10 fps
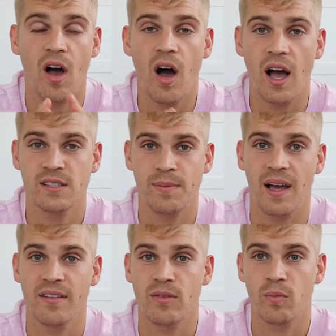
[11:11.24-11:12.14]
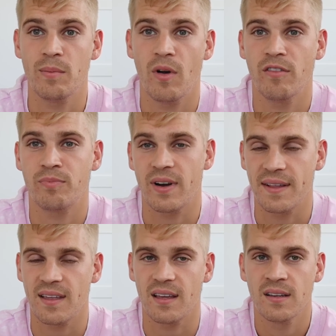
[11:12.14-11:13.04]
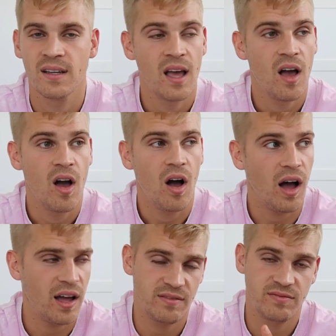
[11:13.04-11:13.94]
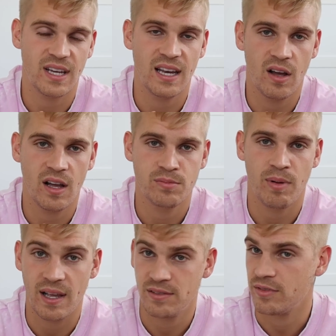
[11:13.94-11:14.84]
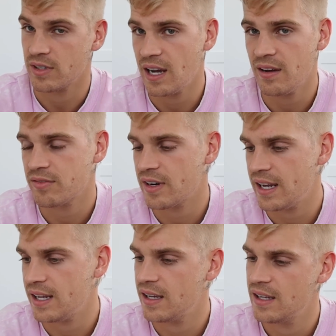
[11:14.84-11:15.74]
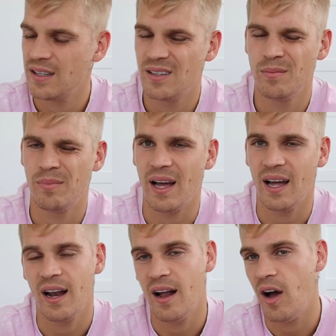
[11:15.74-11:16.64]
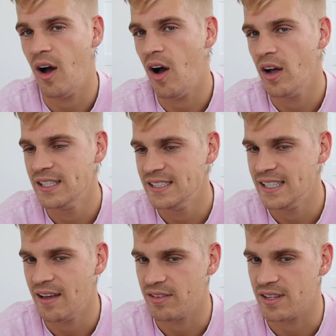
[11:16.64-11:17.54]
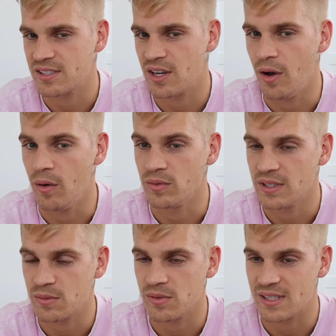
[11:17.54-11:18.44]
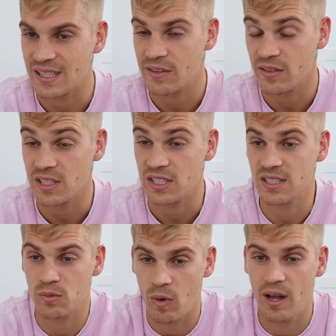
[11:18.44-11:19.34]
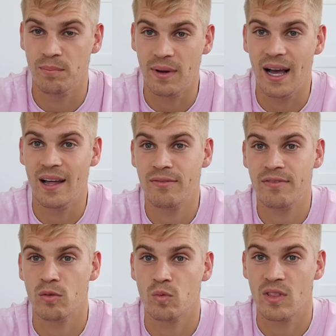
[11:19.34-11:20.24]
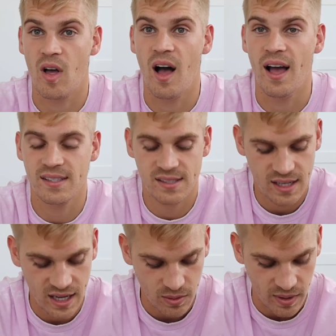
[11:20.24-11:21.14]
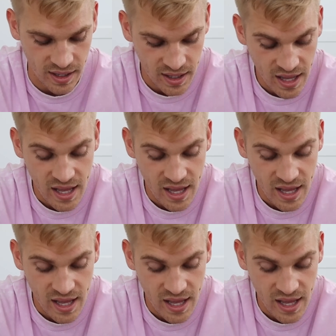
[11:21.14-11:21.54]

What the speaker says: ice bath, the Wim Hof breathing. I'd done ice baths for recovery, but never this cold. This was literally just one bath filled with ice. Anyway,